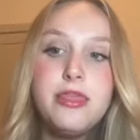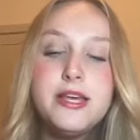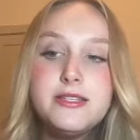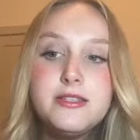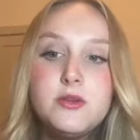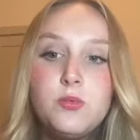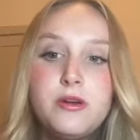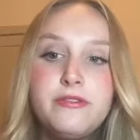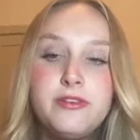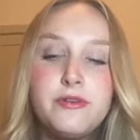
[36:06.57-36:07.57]
This is the
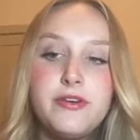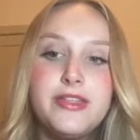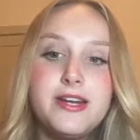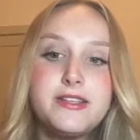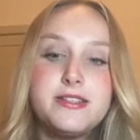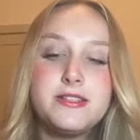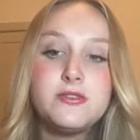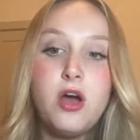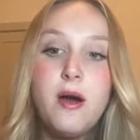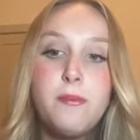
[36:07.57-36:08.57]
one field event that is
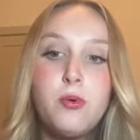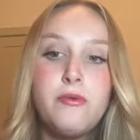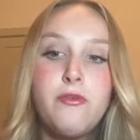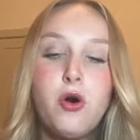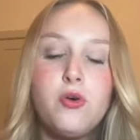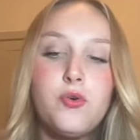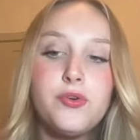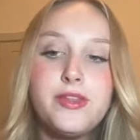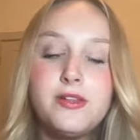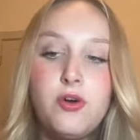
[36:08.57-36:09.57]
not pole vault or
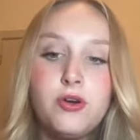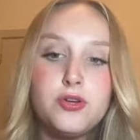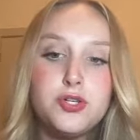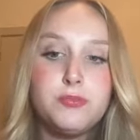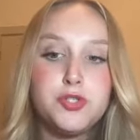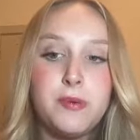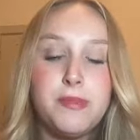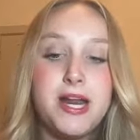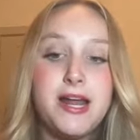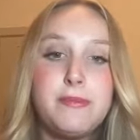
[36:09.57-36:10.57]
the longer triple jump
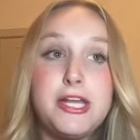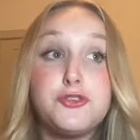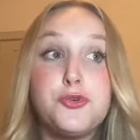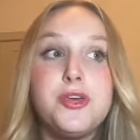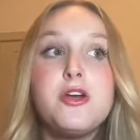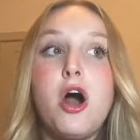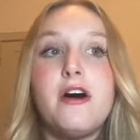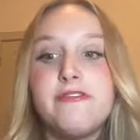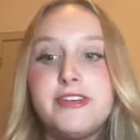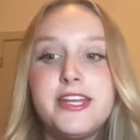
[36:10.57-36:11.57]
that I am truly
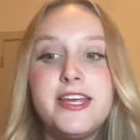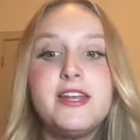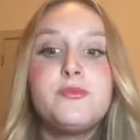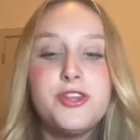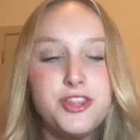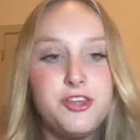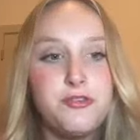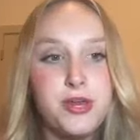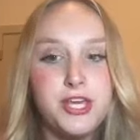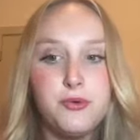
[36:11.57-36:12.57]
confident in with the
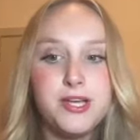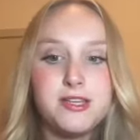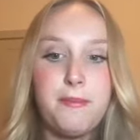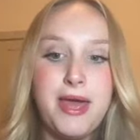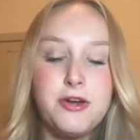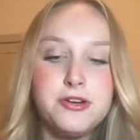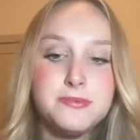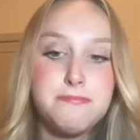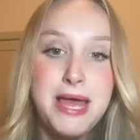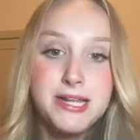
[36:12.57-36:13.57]
3 U.S. competitors
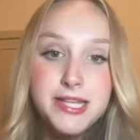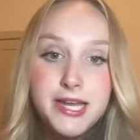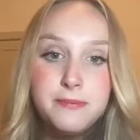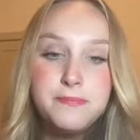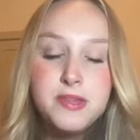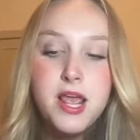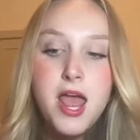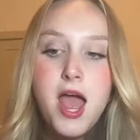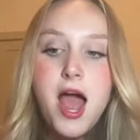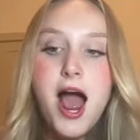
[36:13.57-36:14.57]
medaling.
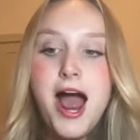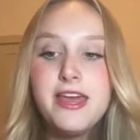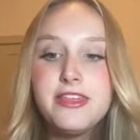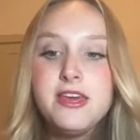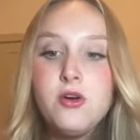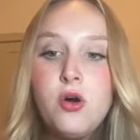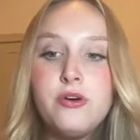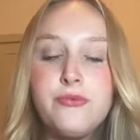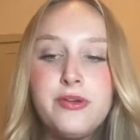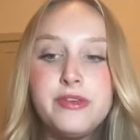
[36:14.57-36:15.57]
I think all
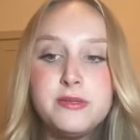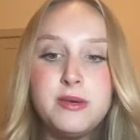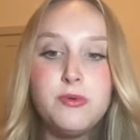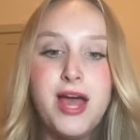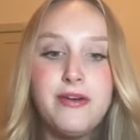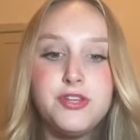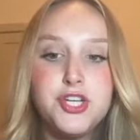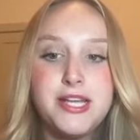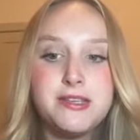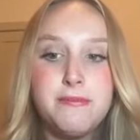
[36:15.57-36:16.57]
3 of these people had the
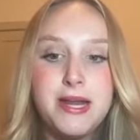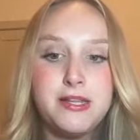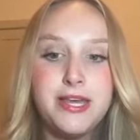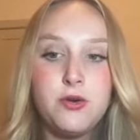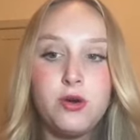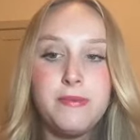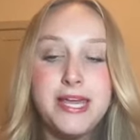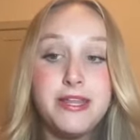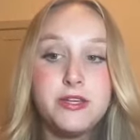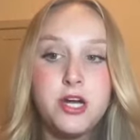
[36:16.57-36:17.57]
chance of medaling or
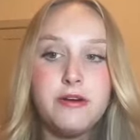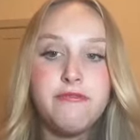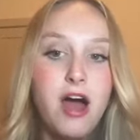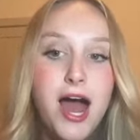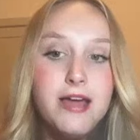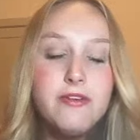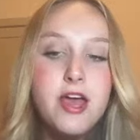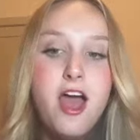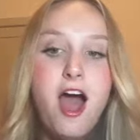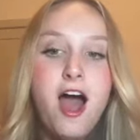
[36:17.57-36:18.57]
making the top 5.
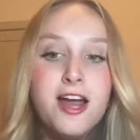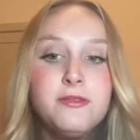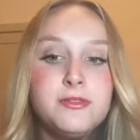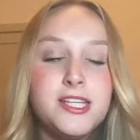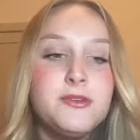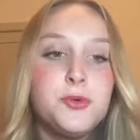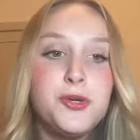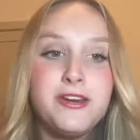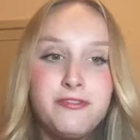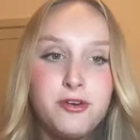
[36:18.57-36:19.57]
I am really
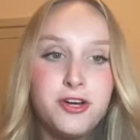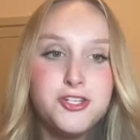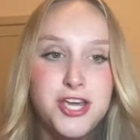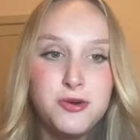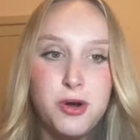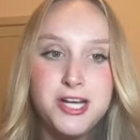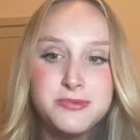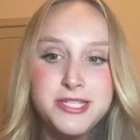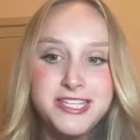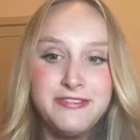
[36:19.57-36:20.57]
rooting for Jada Ross
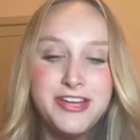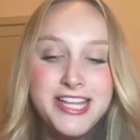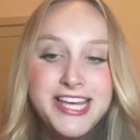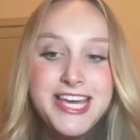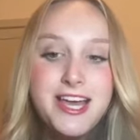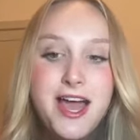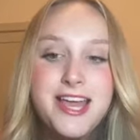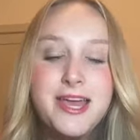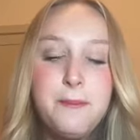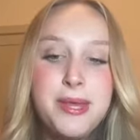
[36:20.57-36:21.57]
specifically.
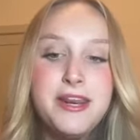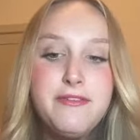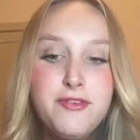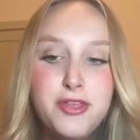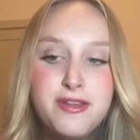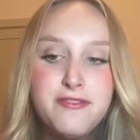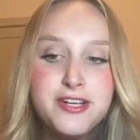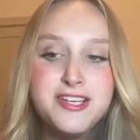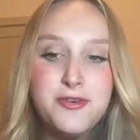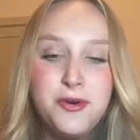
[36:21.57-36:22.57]
Competing for the
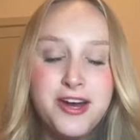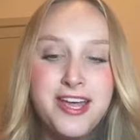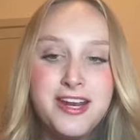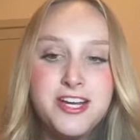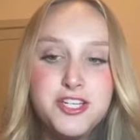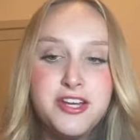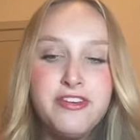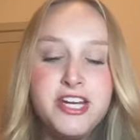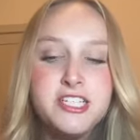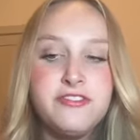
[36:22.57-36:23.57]
University of Oregon, she
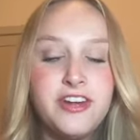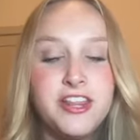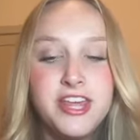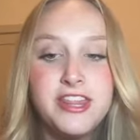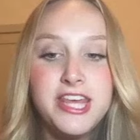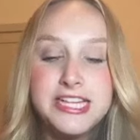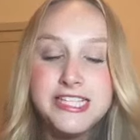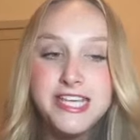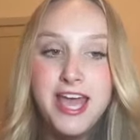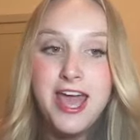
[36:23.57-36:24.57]
finished 5th in the
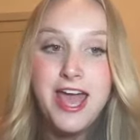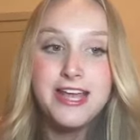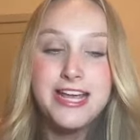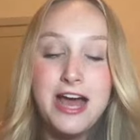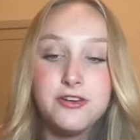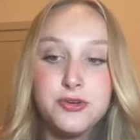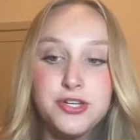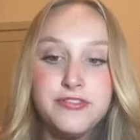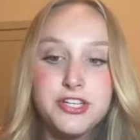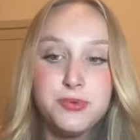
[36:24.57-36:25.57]
NCAA Outdoor
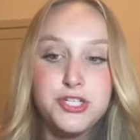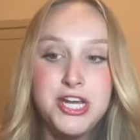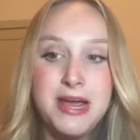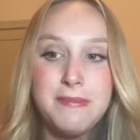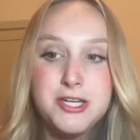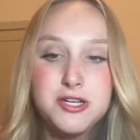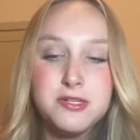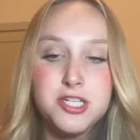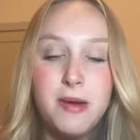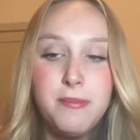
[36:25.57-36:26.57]
Division I Championship
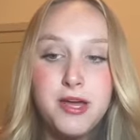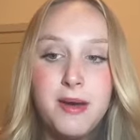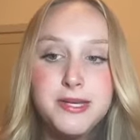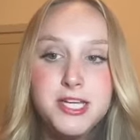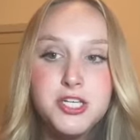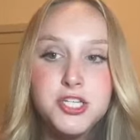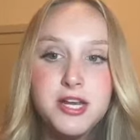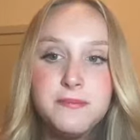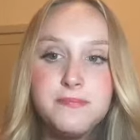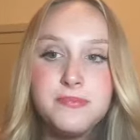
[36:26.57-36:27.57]
shot put competition.